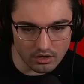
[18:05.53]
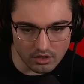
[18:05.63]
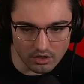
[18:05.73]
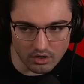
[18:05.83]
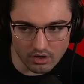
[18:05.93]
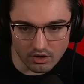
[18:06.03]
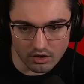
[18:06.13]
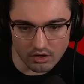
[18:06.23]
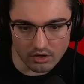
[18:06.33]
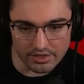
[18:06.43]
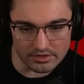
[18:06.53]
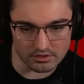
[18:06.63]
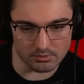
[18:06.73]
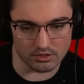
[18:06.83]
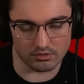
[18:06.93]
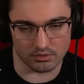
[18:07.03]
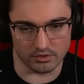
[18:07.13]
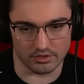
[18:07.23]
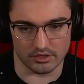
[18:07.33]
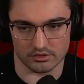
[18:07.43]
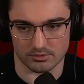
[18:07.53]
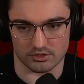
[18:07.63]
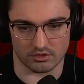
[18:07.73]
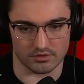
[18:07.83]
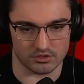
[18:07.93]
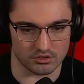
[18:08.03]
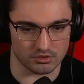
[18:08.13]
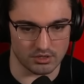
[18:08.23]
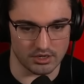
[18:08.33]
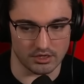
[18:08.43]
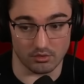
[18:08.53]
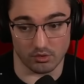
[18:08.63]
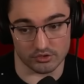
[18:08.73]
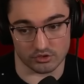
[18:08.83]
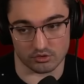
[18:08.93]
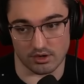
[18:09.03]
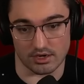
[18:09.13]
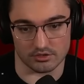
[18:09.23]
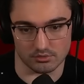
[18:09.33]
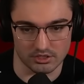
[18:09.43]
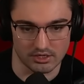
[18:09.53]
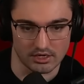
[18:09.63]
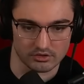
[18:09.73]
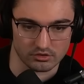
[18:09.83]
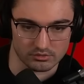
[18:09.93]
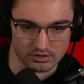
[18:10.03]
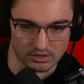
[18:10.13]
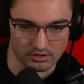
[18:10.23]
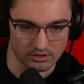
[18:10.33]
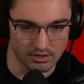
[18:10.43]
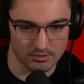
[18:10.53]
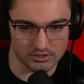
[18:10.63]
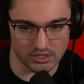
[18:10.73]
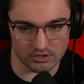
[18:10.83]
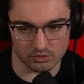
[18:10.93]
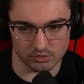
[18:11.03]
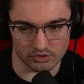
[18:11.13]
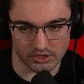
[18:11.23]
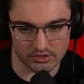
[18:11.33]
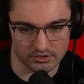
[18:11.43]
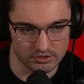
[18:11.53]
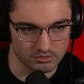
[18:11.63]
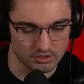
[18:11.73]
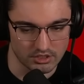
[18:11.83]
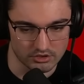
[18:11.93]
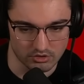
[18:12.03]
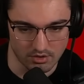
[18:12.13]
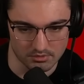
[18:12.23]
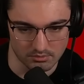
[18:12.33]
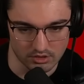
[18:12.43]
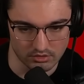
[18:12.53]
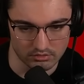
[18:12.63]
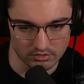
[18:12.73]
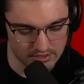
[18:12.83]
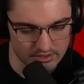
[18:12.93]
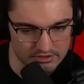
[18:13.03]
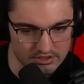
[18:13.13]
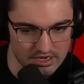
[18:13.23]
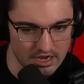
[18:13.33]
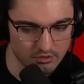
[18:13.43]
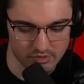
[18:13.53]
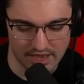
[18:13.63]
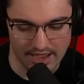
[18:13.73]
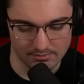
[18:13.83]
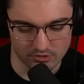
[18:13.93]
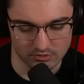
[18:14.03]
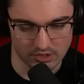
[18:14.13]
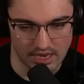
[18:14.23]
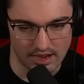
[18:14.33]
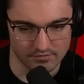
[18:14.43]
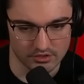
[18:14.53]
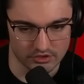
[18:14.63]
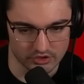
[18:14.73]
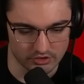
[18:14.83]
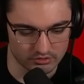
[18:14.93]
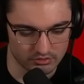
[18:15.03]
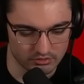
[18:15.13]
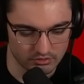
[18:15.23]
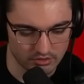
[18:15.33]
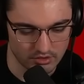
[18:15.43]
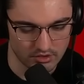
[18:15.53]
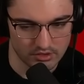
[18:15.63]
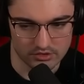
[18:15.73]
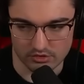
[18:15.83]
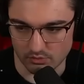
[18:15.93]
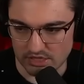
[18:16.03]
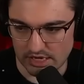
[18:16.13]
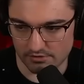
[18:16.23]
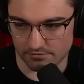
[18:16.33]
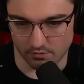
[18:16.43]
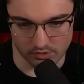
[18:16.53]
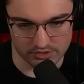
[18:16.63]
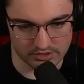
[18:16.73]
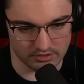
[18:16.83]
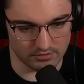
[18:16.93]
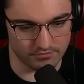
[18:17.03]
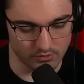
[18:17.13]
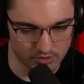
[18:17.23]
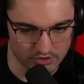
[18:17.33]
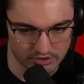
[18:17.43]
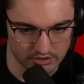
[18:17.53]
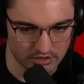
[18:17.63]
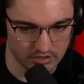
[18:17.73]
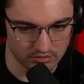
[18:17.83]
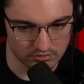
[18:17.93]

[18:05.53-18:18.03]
Oh, that's a big throw then, especially if this is shrine. It wasn't shrine, so we didn't actually lose anything. I'm going to take tool shed just so it can't show up tomorrow. Today, we absolutely have to get a shelter. So we can't force it, unfortunately.